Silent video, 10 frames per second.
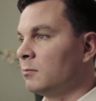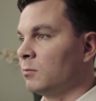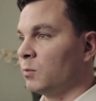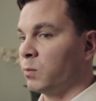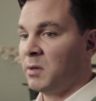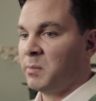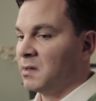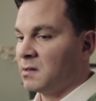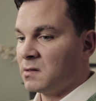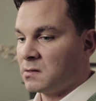Would we
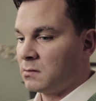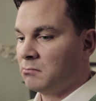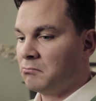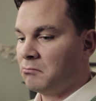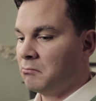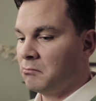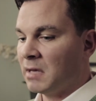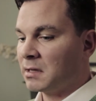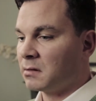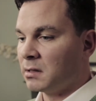be as
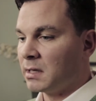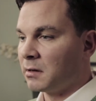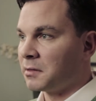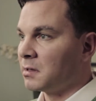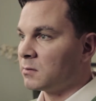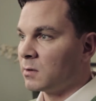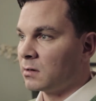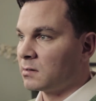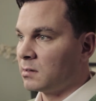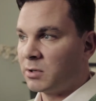mentally healthy as we are today?